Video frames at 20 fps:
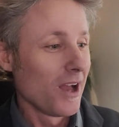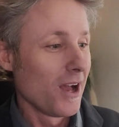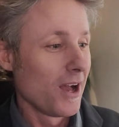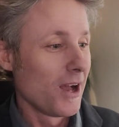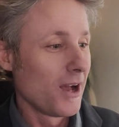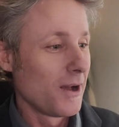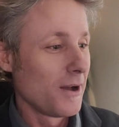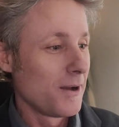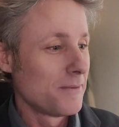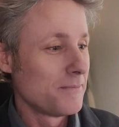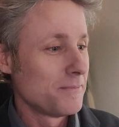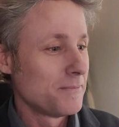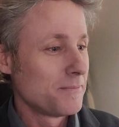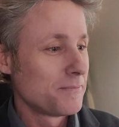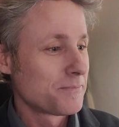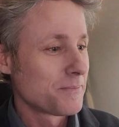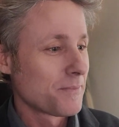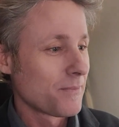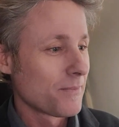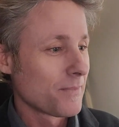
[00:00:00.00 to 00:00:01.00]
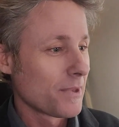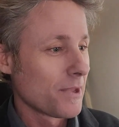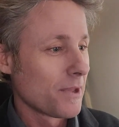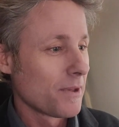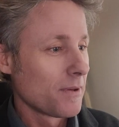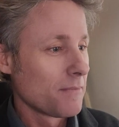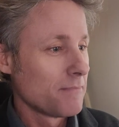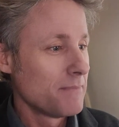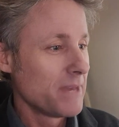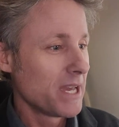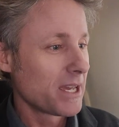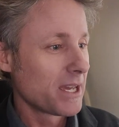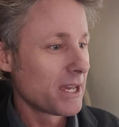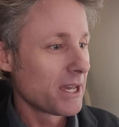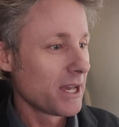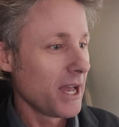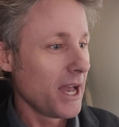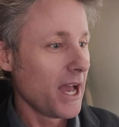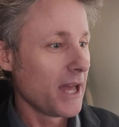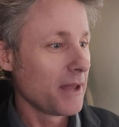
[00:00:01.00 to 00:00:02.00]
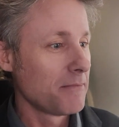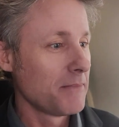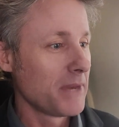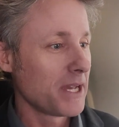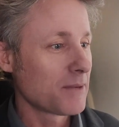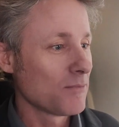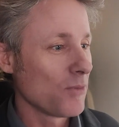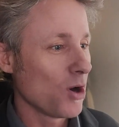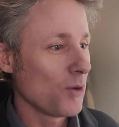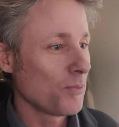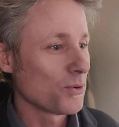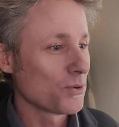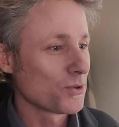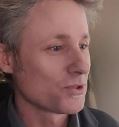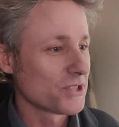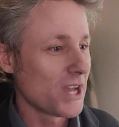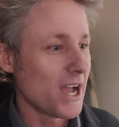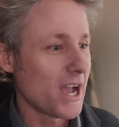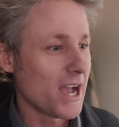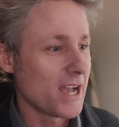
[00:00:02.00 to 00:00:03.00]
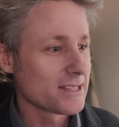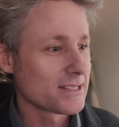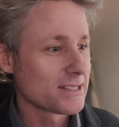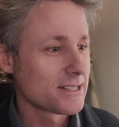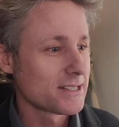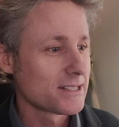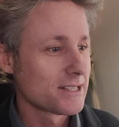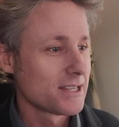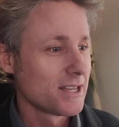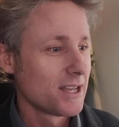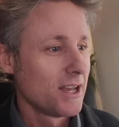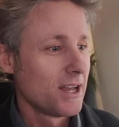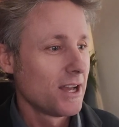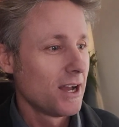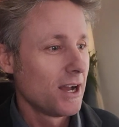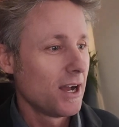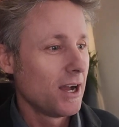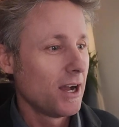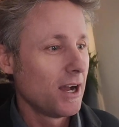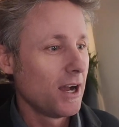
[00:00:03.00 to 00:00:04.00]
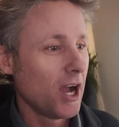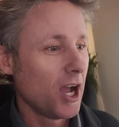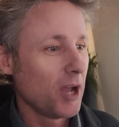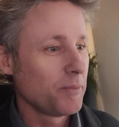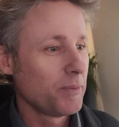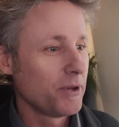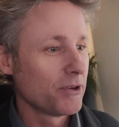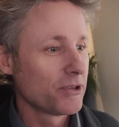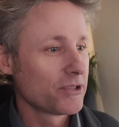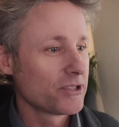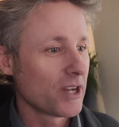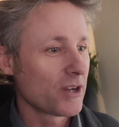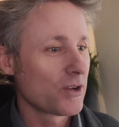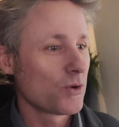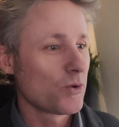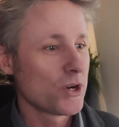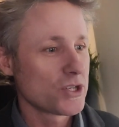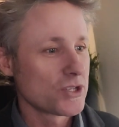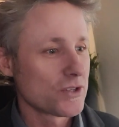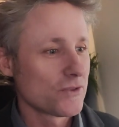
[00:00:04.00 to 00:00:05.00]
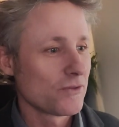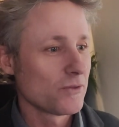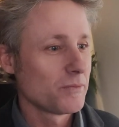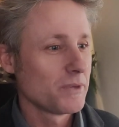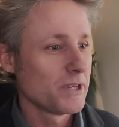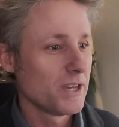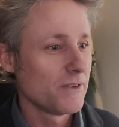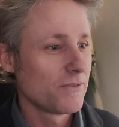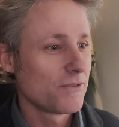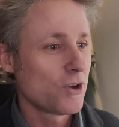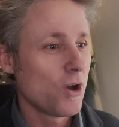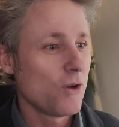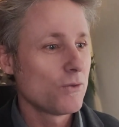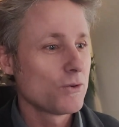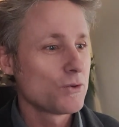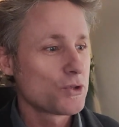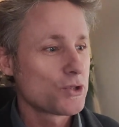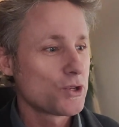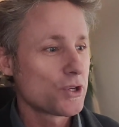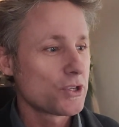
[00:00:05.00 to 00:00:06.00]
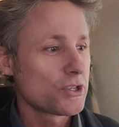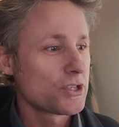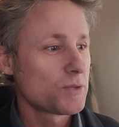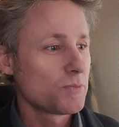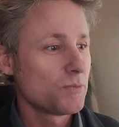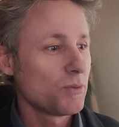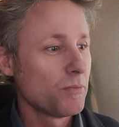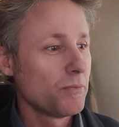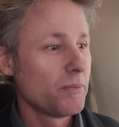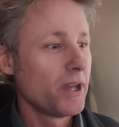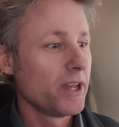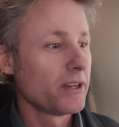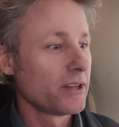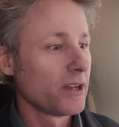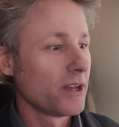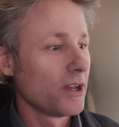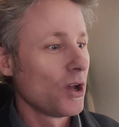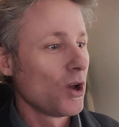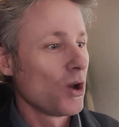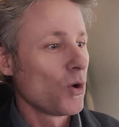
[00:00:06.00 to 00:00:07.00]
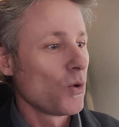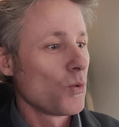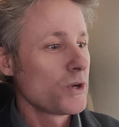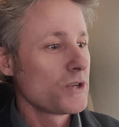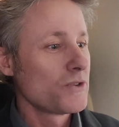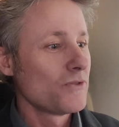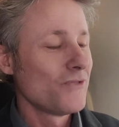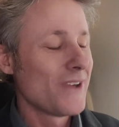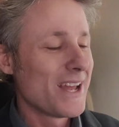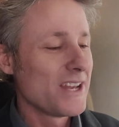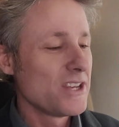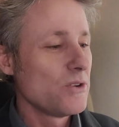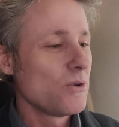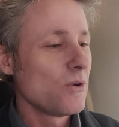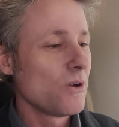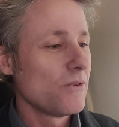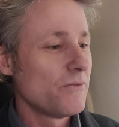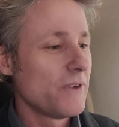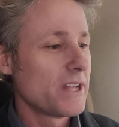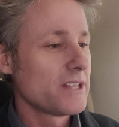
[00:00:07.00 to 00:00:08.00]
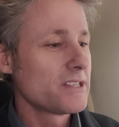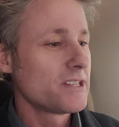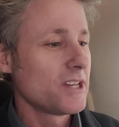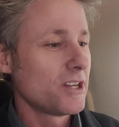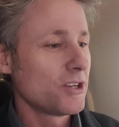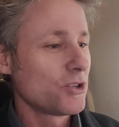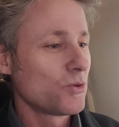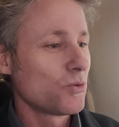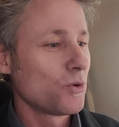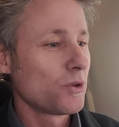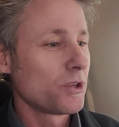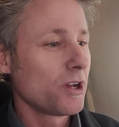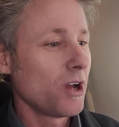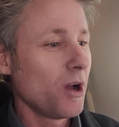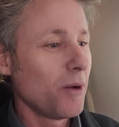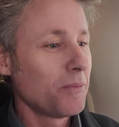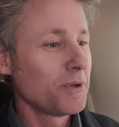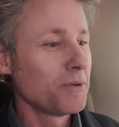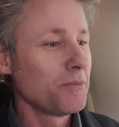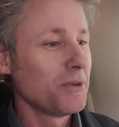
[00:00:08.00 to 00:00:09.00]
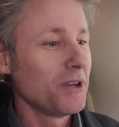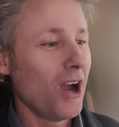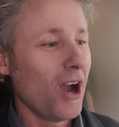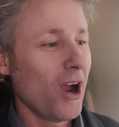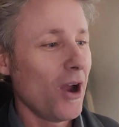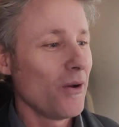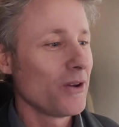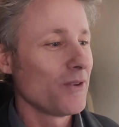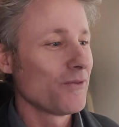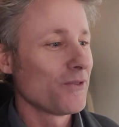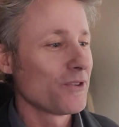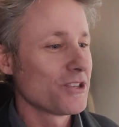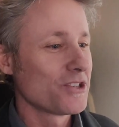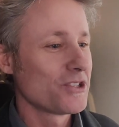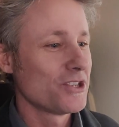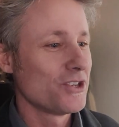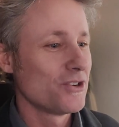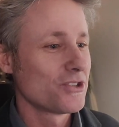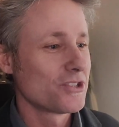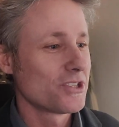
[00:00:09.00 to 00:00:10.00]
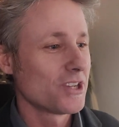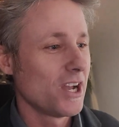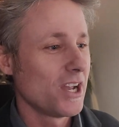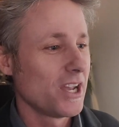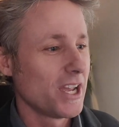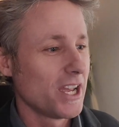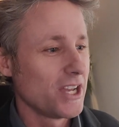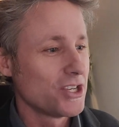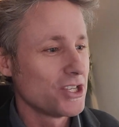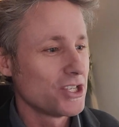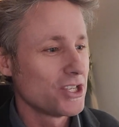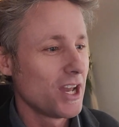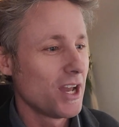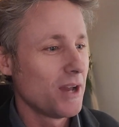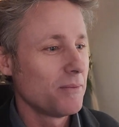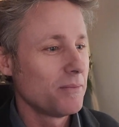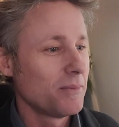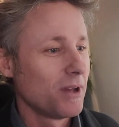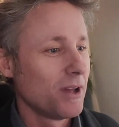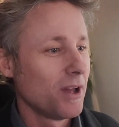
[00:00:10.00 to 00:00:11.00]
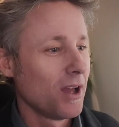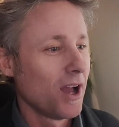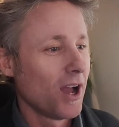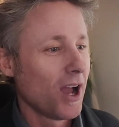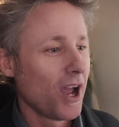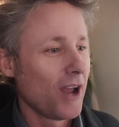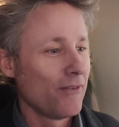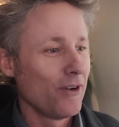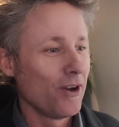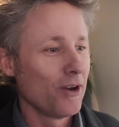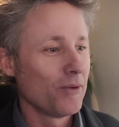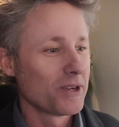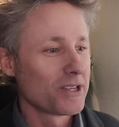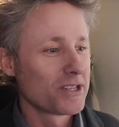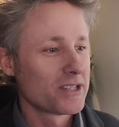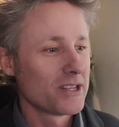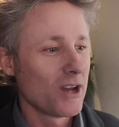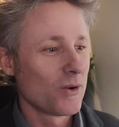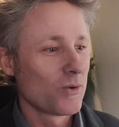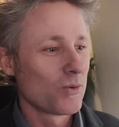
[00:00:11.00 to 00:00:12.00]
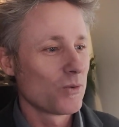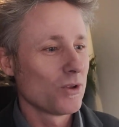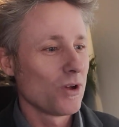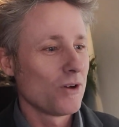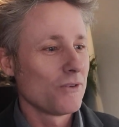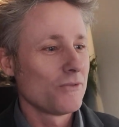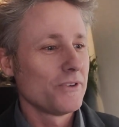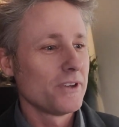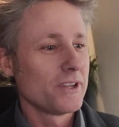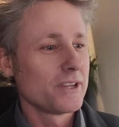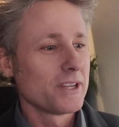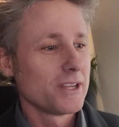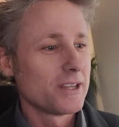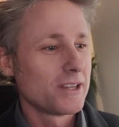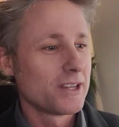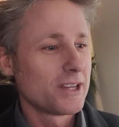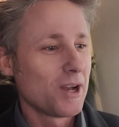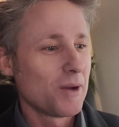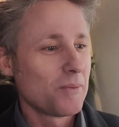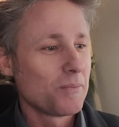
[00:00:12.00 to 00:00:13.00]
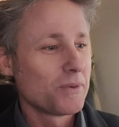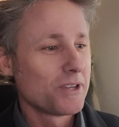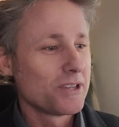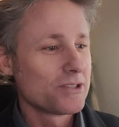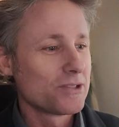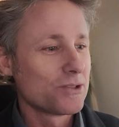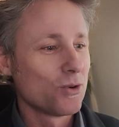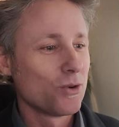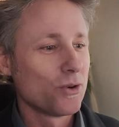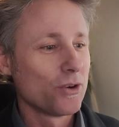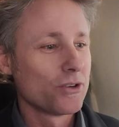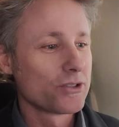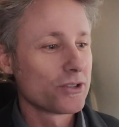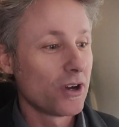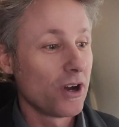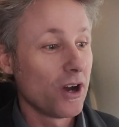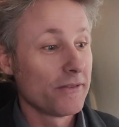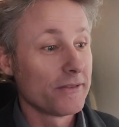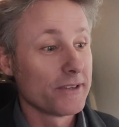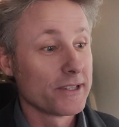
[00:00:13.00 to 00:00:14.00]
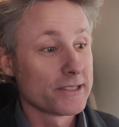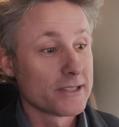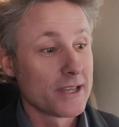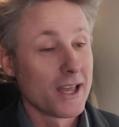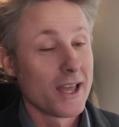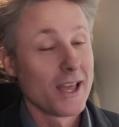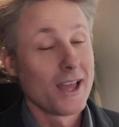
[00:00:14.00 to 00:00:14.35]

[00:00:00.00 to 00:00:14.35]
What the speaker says: Mick at Mick Marples asks, hi, Peter. Second question for me. If COVID restrictions permit, which venue event center will the company be hiring for this year's AGM? I very much doubt we'll all fit in the company's lawyer's office.